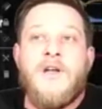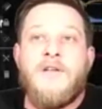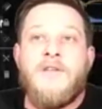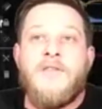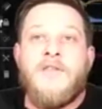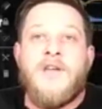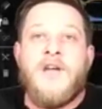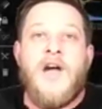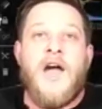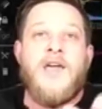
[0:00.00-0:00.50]

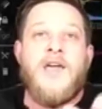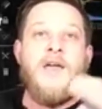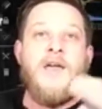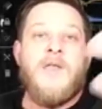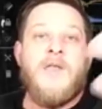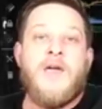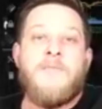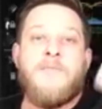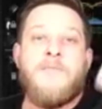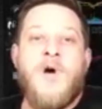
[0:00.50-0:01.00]
the guy that
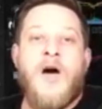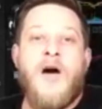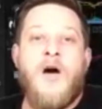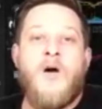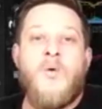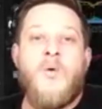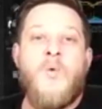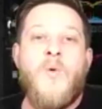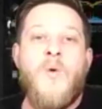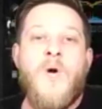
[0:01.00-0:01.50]
like
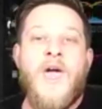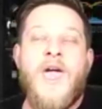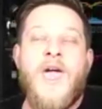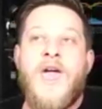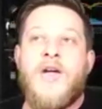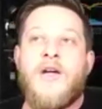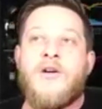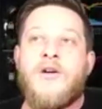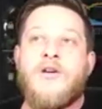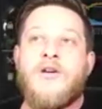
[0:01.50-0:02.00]
bought
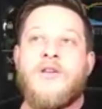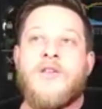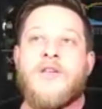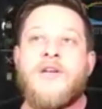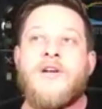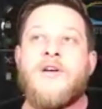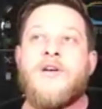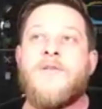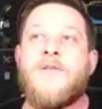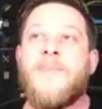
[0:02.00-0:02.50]
way
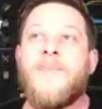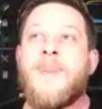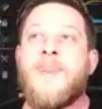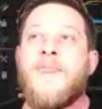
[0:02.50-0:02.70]
earlier.